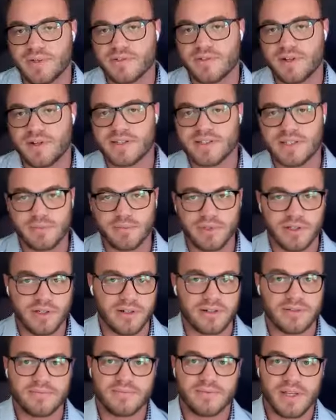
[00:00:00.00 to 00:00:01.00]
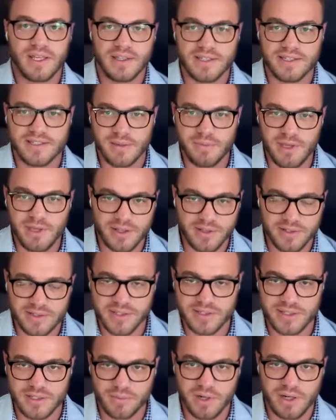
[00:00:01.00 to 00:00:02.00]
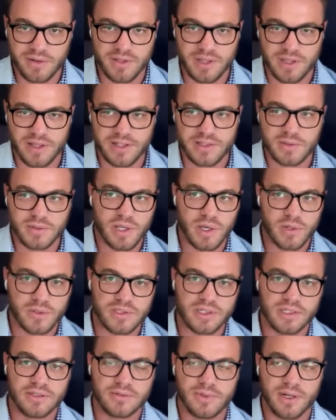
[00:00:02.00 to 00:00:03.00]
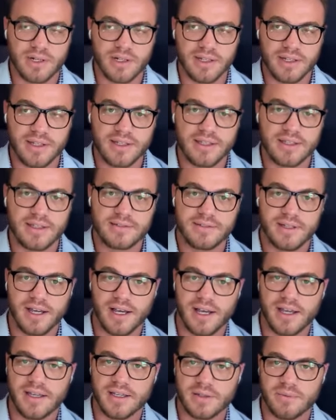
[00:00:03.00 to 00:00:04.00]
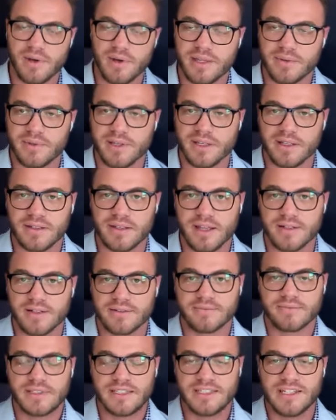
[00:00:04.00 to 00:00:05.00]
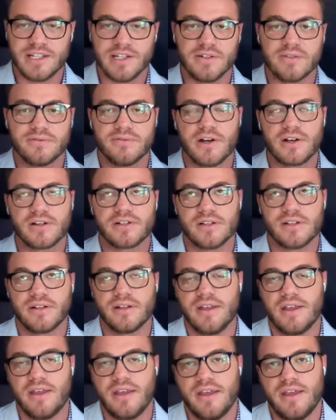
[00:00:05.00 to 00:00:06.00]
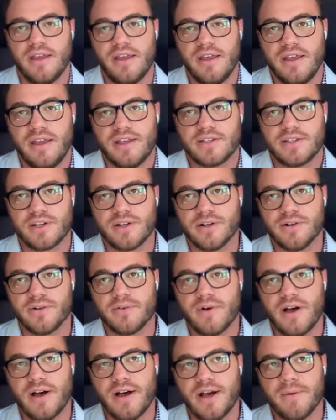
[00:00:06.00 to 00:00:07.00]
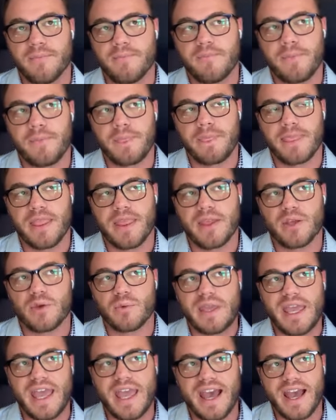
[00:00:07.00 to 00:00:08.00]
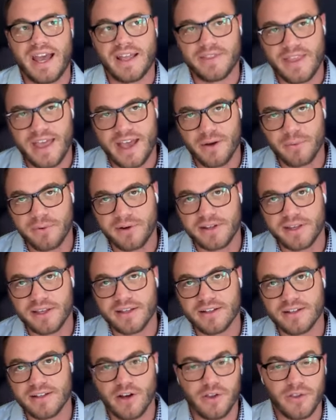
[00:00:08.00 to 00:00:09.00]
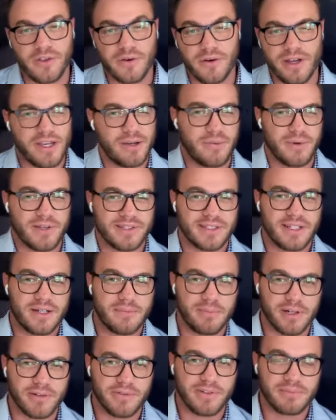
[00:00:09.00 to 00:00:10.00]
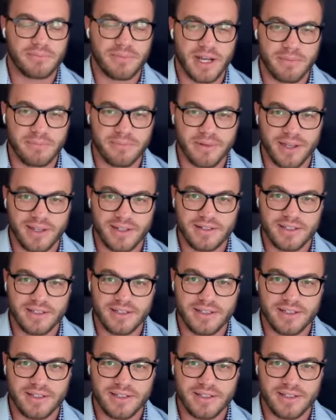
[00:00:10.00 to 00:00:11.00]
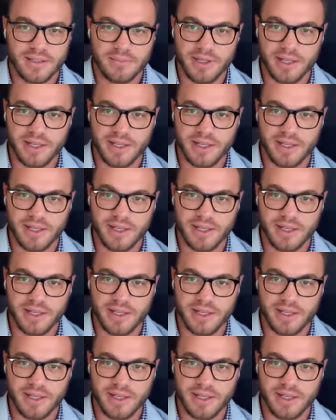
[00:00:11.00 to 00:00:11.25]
very similar in the same ecosystem where everything else was hosted and running in a way that we could kind of continue to function. So we had that working, although it wasn't a perfect pipeline in the